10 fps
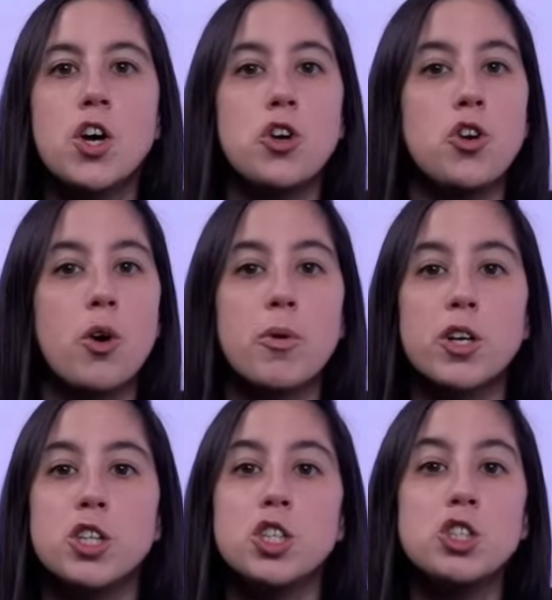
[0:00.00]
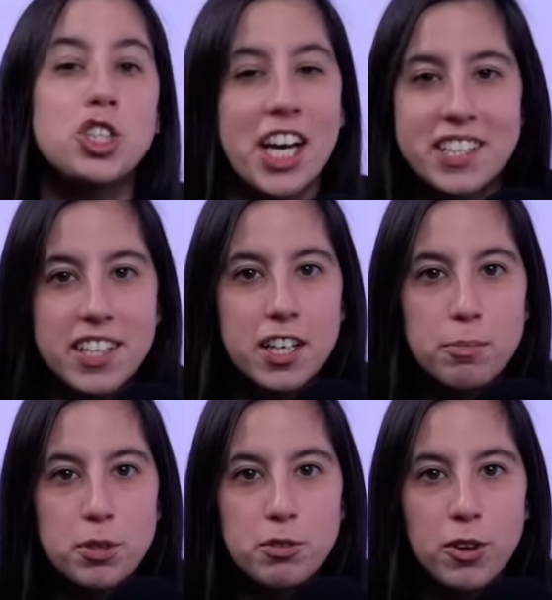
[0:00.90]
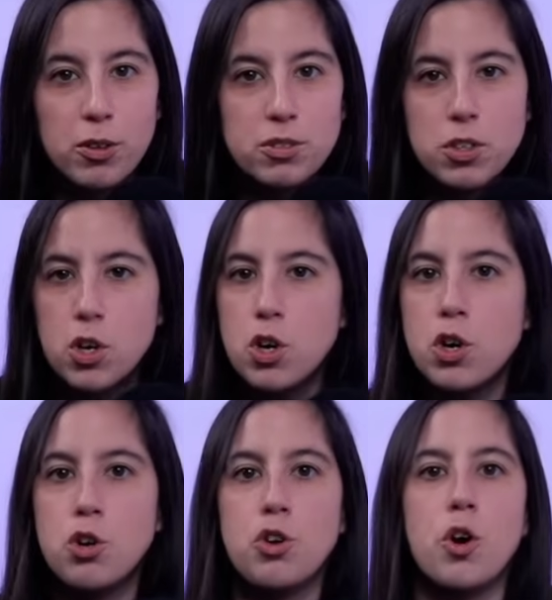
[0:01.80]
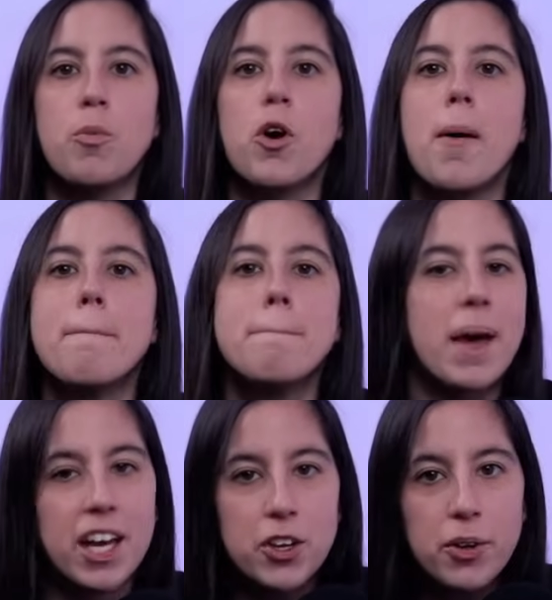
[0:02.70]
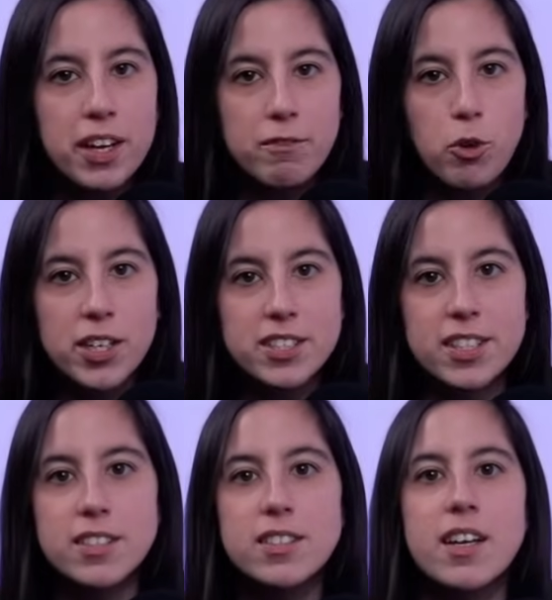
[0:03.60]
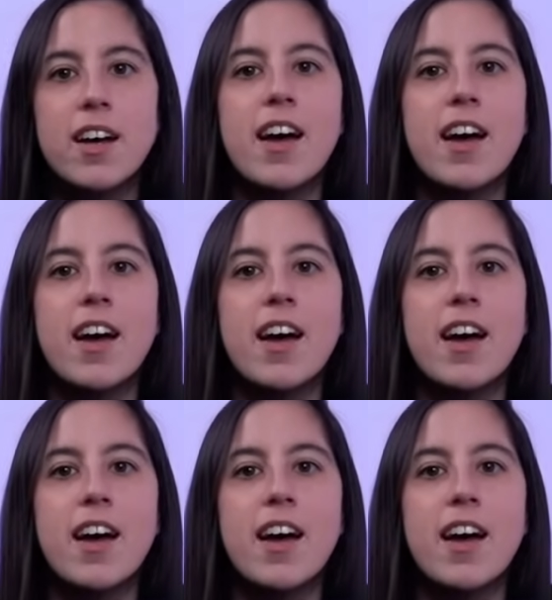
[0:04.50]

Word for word: No more chasing approvals, no more manual invoices.